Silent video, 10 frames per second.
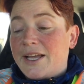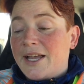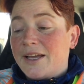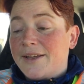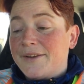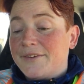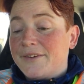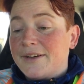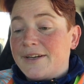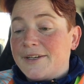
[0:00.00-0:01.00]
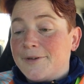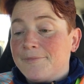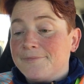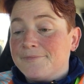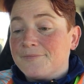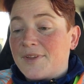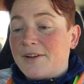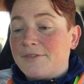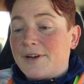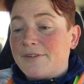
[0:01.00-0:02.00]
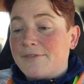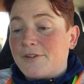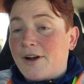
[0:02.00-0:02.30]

and I've